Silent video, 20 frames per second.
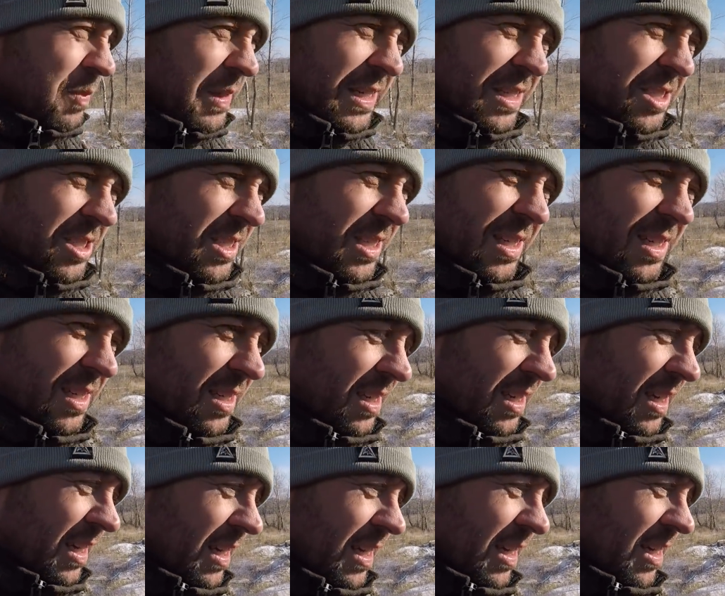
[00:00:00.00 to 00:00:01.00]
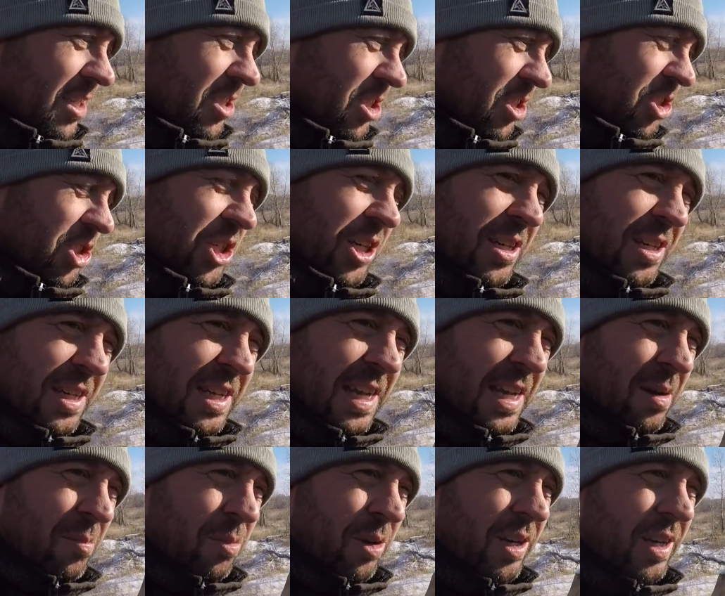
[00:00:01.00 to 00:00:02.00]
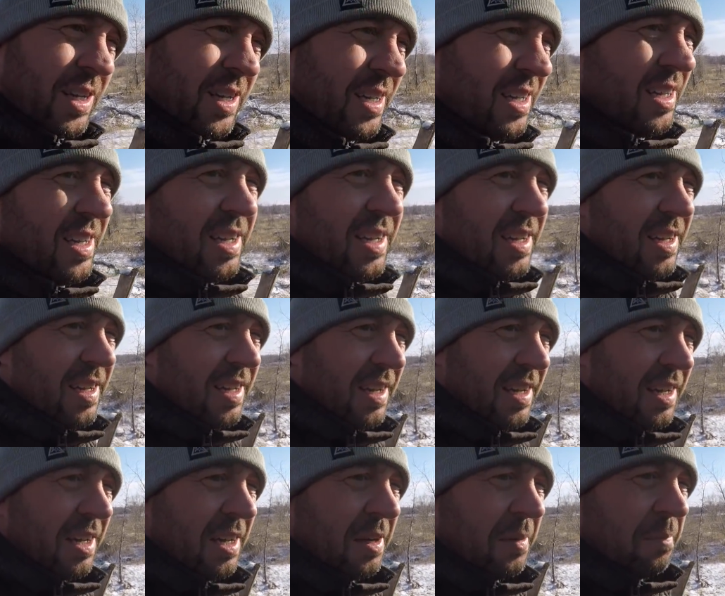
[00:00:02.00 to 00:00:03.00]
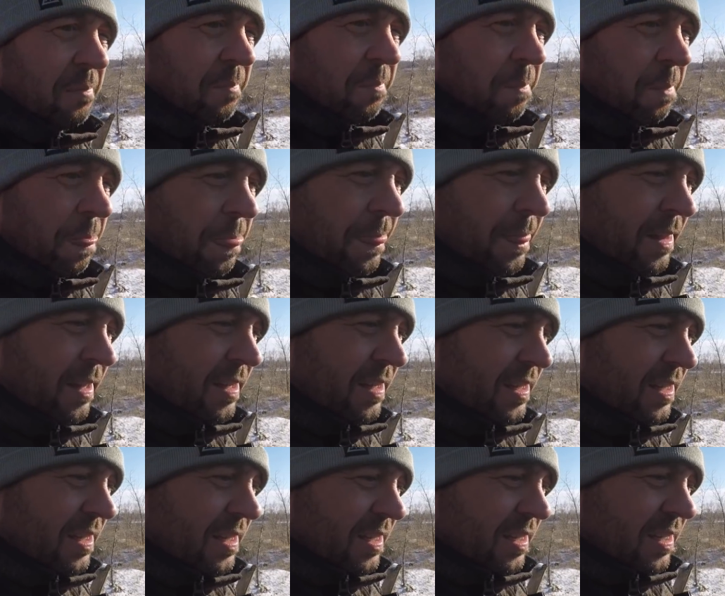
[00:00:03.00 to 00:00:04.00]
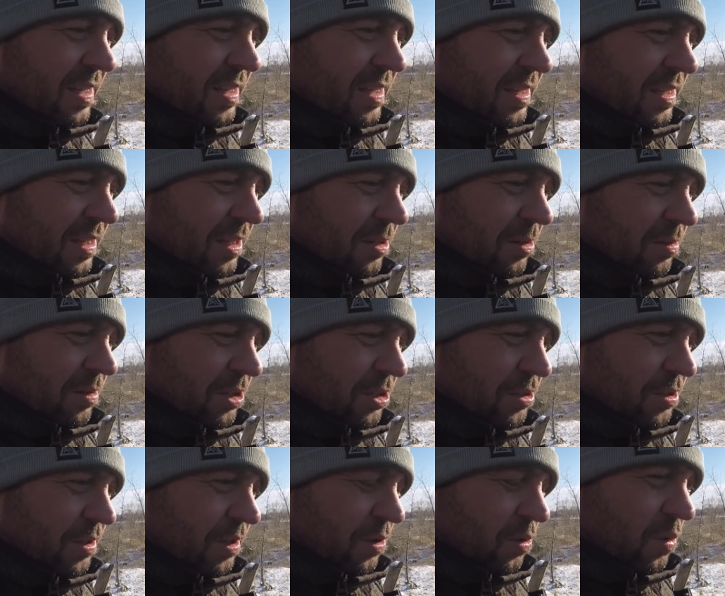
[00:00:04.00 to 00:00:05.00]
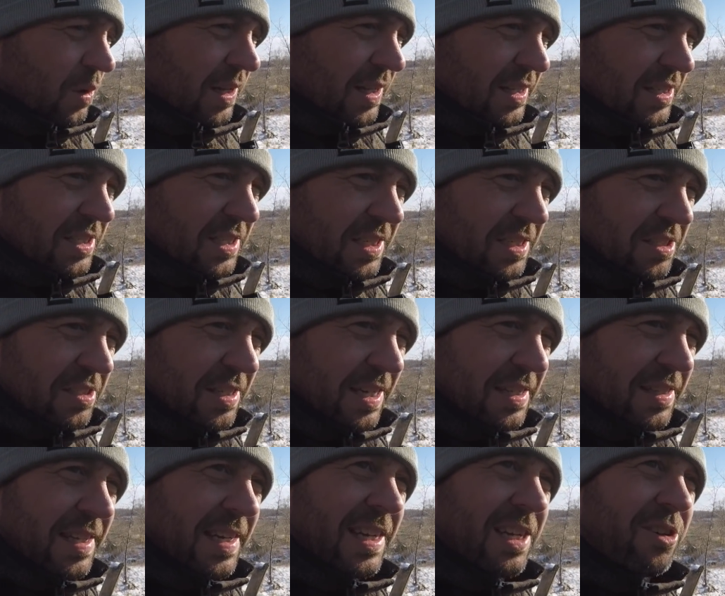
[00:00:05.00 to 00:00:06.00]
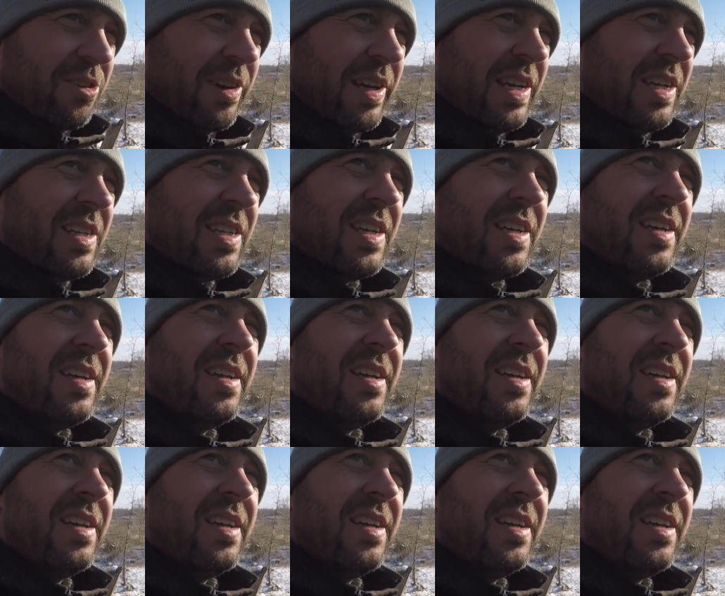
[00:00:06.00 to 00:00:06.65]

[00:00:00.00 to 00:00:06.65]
but it's a junk camera. You know, just the quality is not that great.